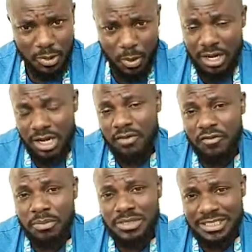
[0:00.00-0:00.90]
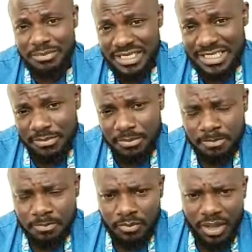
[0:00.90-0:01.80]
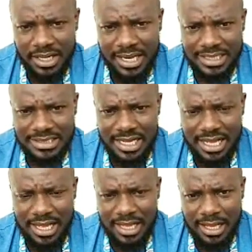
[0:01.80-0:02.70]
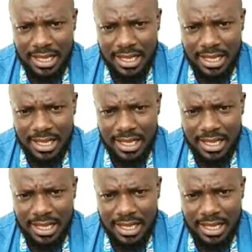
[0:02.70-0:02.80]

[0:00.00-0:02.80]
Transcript: There were a lot of optimism that uh,